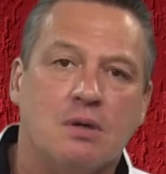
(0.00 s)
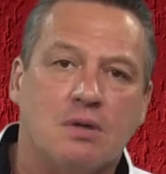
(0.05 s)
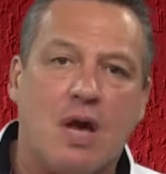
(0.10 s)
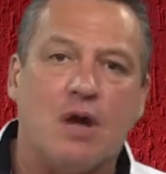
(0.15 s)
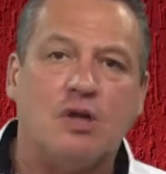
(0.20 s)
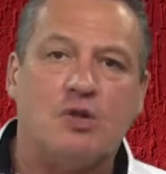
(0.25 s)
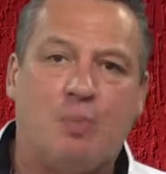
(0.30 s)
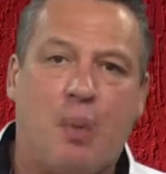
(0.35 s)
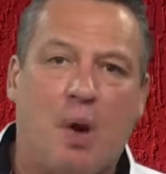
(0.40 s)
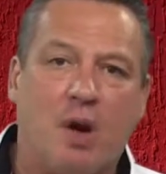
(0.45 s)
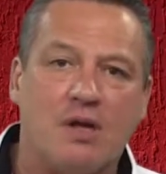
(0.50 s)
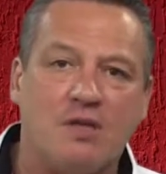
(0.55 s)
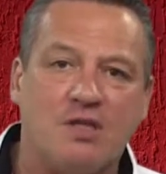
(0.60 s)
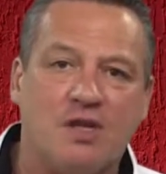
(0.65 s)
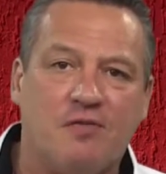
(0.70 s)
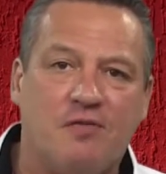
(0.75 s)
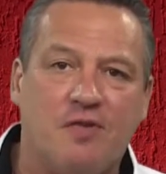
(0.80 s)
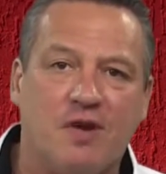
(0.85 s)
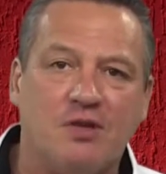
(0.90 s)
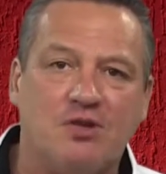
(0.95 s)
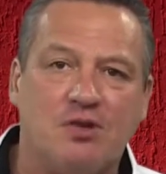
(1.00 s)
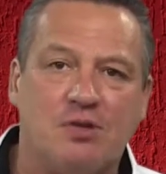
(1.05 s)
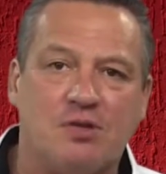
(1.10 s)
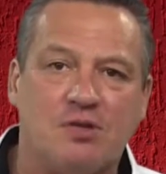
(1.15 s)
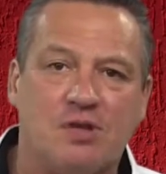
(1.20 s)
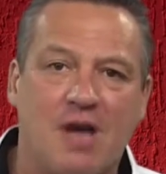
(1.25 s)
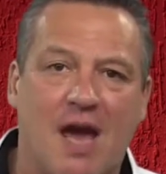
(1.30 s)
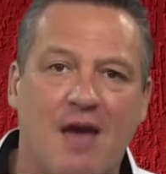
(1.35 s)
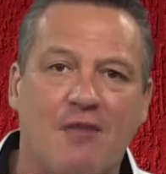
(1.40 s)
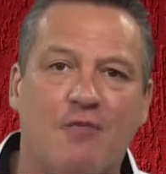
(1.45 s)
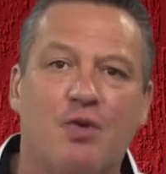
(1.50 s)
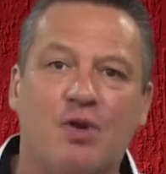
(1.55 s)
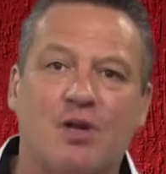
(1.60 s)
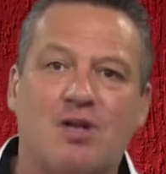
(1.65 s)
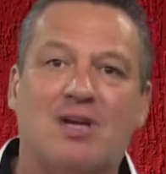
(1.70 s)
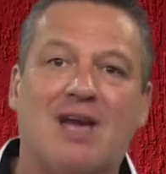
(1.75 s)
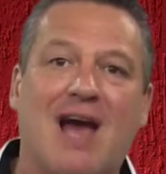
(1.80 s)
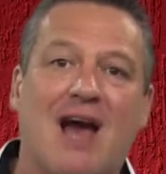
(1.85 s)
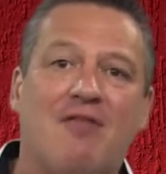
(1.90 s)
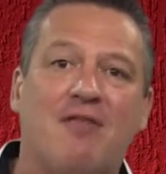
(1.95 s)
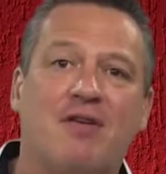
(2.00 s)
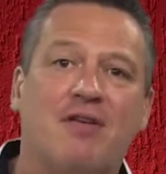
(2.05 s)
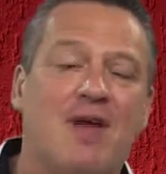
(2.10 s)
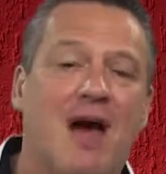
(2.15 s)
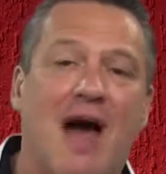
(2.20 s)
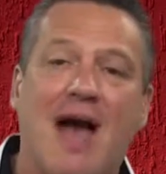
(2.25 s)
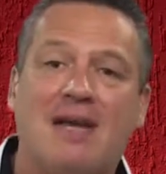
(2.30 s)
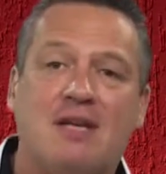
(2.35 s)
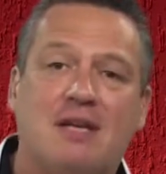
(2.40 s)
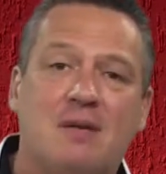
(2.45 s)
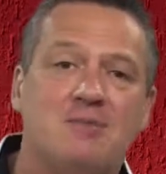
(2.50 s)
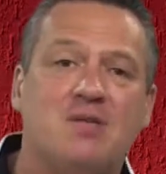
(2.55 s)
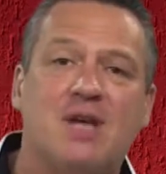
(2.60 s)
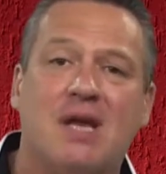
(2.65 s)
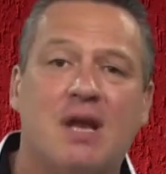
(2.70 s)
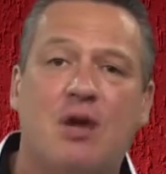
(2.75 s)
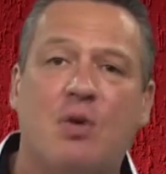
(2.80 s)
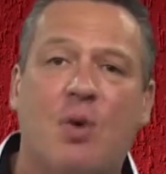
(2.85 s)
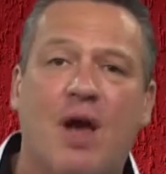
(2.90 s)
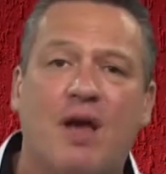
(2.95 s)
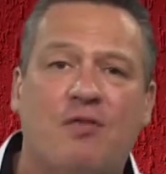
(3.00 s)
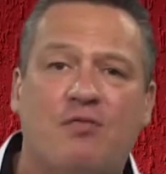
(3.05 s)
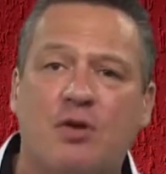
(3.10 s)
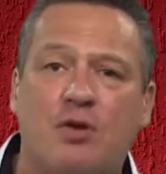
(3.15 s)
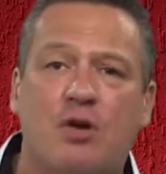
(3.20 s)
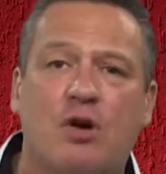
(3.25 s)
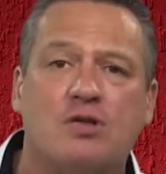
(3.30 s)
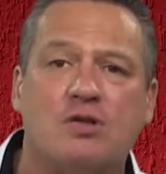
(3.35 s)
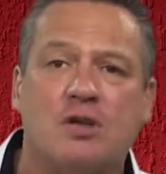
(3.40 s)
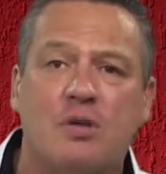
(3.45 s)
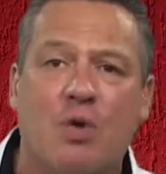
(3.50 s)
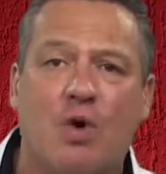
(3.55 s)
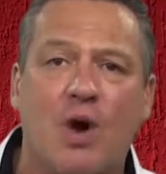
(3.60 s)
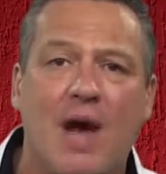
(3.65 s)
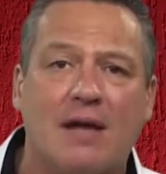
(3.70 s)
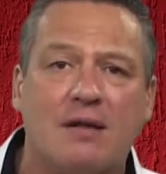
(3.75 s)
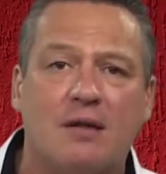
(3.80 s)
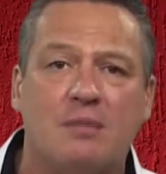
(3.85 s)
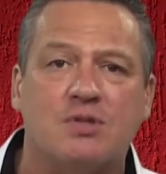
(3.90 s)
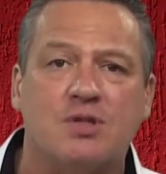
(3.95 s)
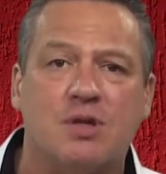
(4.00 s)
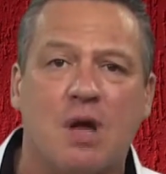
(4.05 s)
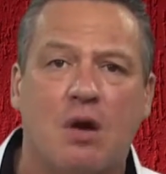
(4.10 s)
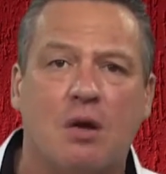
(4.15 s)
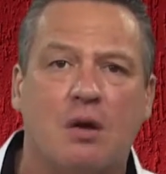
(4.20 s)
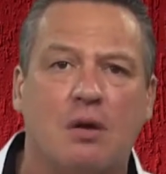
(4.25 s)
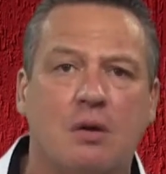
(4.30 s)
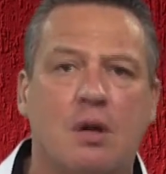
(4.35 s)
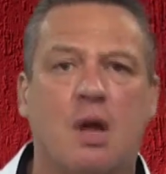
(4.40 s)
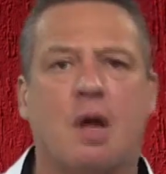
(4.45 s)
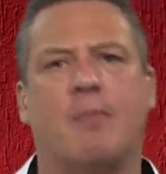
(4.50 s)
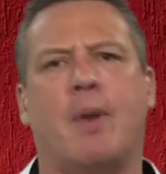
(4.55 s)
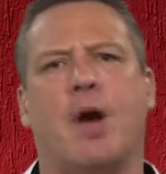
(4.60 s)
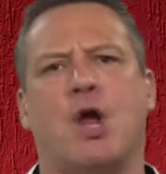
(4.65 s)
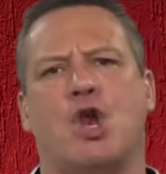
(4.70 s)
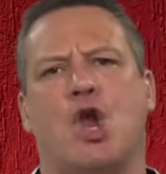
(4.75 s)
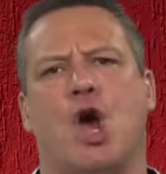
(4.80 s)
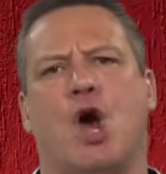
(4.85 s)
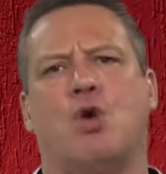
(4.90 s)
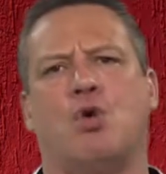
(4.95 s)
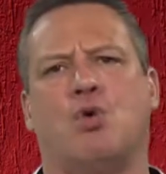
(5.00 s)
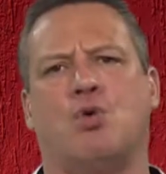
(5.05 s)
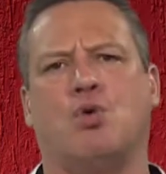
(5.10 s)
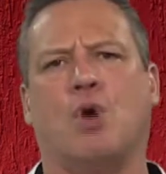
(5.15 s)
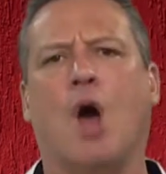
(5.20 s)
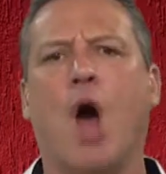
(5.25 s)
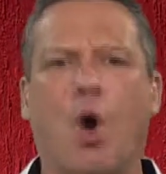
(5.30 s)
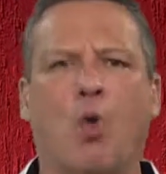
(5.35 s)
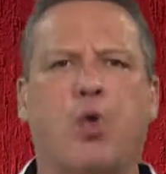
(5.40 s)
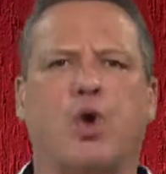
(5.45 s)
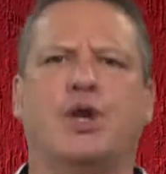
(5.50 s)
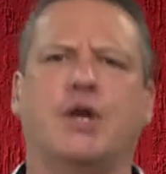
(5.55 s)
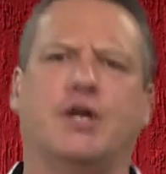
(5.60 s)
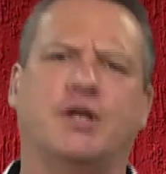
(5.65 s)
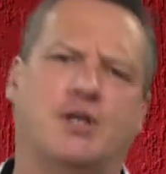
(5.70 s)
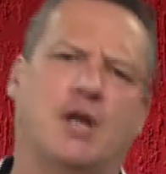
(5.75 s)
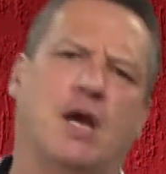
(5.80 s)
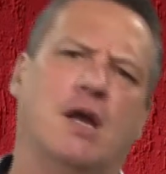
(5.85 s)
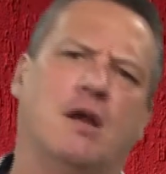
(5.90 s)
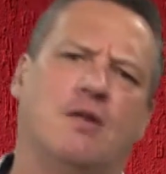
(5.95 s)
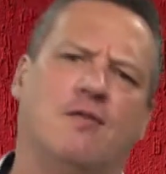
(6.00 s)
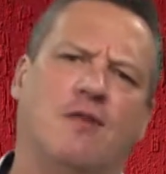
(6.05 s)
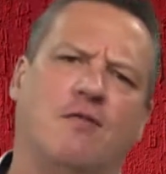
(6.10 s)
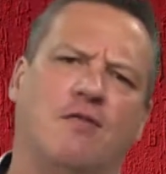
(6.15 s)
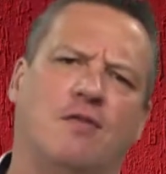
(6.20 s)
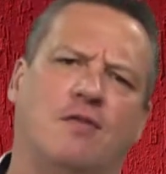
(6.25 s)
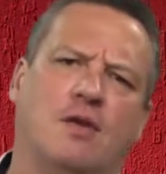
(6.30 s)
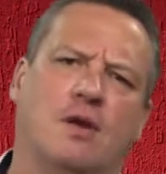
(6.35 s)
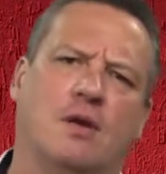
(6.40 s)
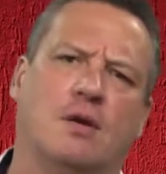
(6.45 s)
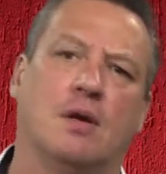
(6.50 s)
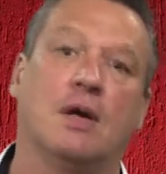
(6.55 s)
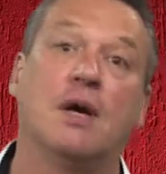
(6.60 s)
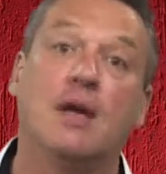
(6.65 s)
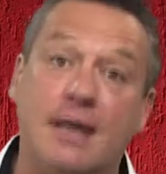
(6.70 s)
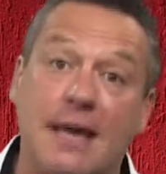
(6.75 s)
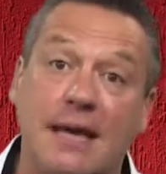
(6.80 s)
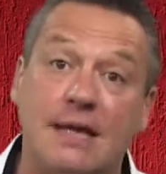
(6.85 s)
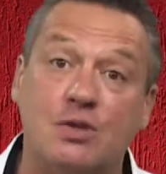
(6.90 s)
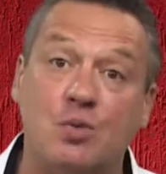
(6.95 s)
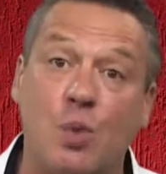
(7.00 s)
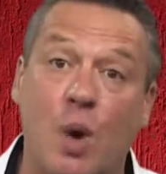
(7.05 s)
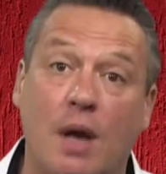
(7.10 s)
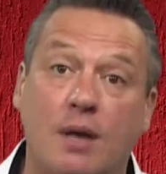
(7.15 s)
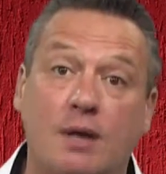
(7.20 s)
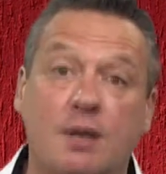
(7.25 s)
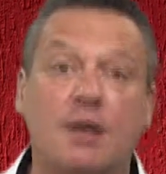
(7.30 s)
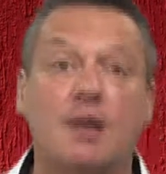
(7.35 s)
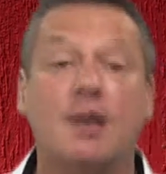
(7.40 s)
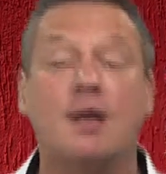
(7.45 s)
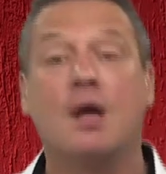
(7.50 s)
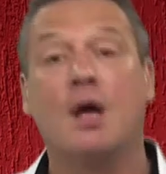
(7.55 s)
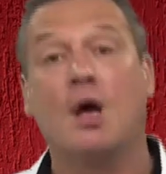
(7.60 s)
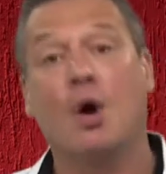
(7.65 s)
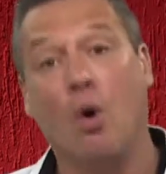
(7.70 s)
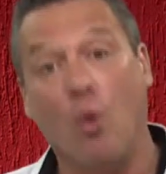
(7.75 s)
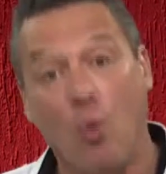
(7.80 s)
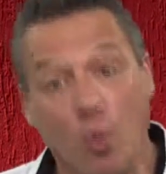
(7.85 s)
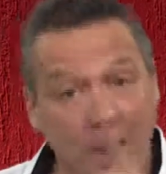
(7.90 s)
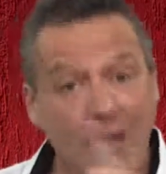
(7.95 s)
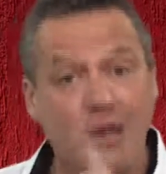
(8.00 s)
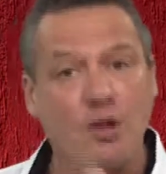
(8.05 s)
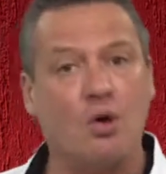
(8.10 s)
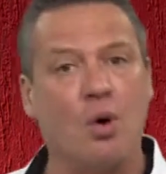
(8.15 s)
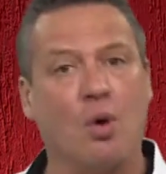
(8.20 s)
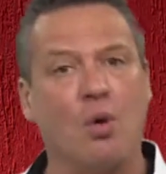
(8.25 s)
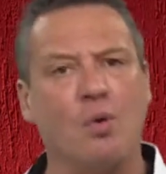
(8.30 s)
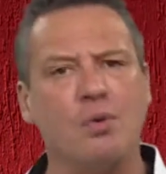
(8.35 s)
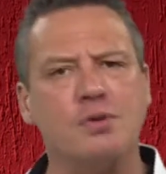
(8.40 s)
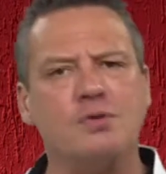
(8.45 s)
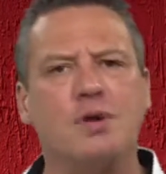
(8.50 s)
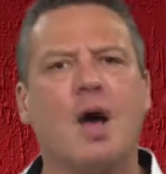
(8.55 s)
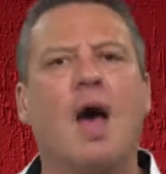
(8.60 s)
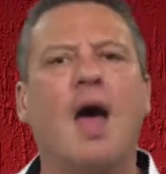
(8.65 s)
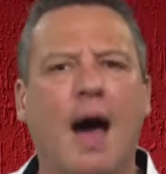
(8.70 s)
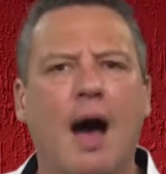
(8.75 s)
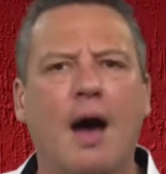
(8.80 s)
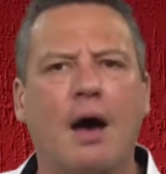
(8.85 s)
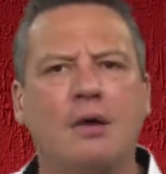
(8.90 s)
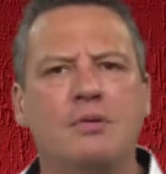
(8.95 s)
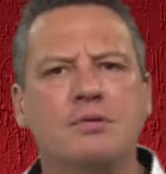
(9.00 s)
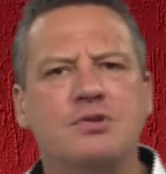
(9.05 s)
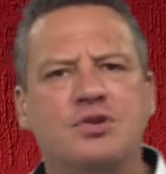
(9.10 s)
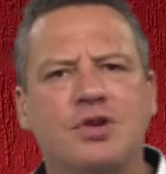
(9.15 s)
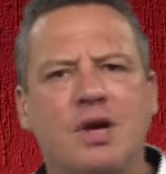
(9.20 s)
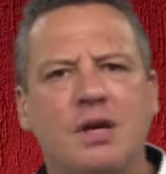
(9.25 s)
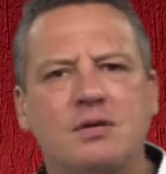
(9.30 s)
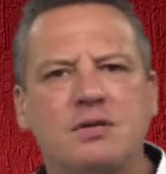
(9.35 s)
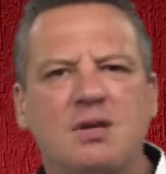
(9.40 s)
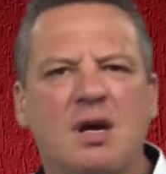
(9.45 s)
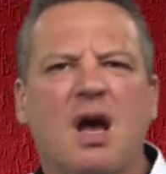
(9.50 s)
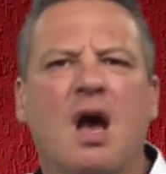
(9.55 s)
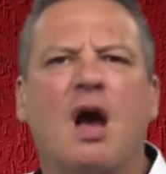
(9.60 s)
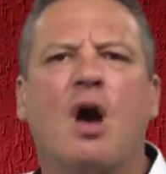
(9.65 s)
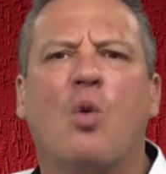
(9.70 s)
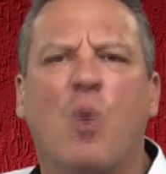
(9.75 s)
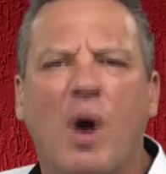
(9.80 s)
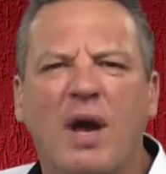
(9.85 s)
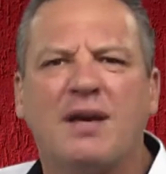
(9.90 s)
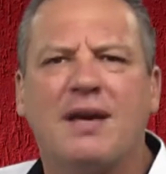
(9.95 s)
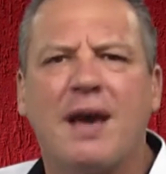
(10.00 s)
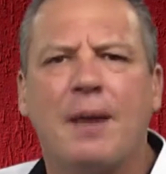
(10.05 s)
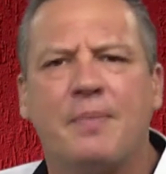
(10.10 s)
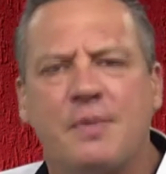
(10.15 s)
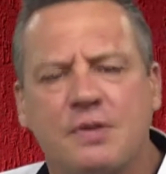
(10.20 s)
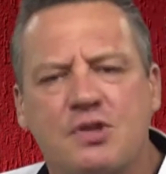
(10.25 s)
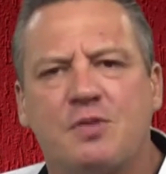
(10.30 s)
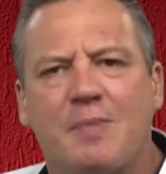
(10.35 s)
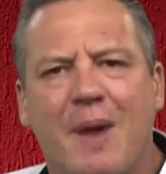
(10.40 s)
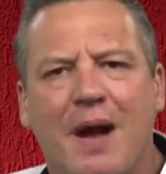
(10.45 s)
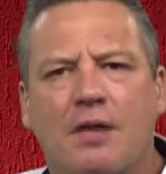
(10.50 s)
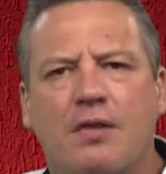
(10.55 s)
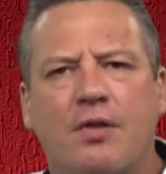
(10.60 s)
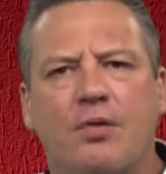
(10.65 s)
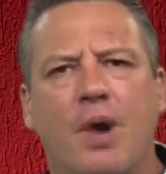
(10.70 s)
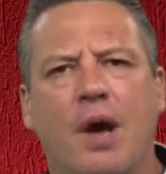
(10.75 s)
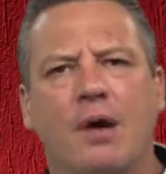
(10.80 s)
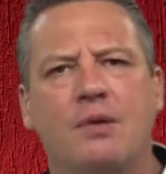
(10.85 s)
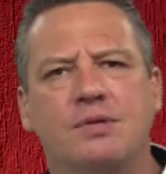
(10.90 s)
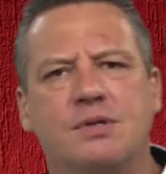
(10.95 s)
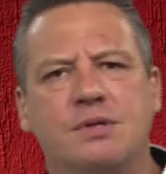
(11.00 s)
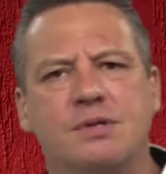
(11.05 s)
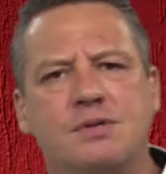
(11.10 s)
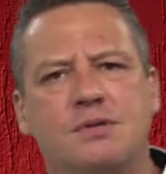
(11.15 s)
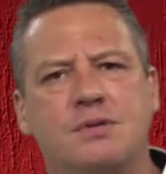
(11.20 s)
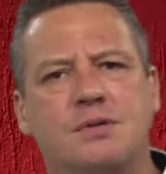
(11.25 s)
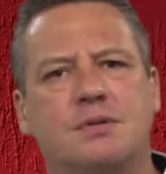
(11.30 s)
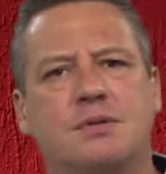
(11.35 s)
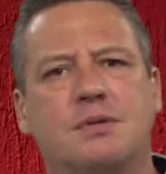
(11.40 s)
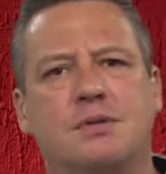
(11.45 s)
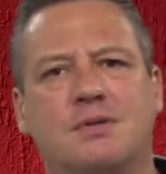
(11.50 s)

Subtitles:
those policy fees you save would cover the items anyway if you lost them or had them stolen. But no, we need 10 of everything. Guess what? We cause our own stress. Wake up and smell the roses.